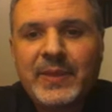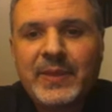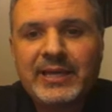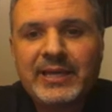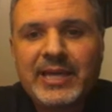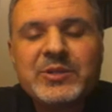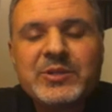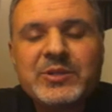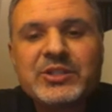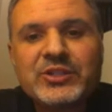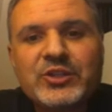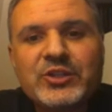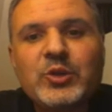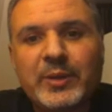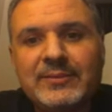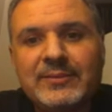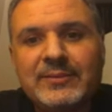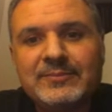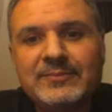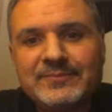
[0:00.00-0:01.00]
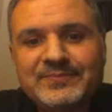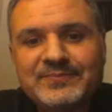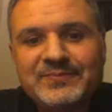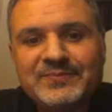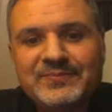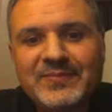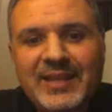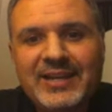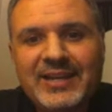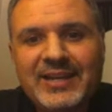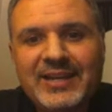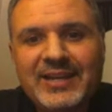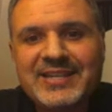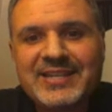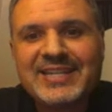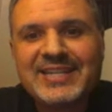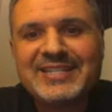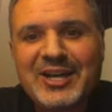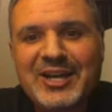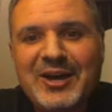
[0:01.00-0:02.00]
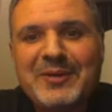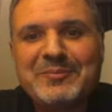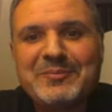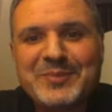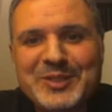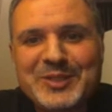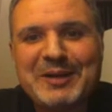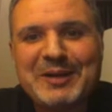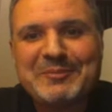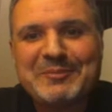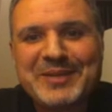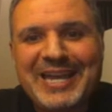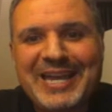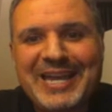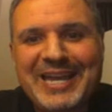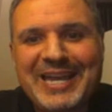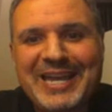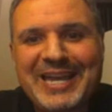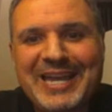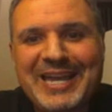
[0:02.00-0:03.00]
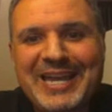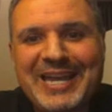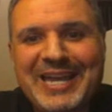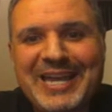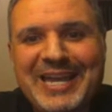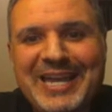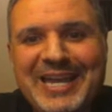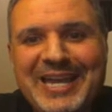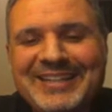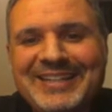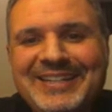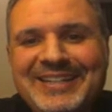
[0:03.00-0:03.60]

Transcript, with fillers: That game is stupid. That is a dumb, dumb game. You know it.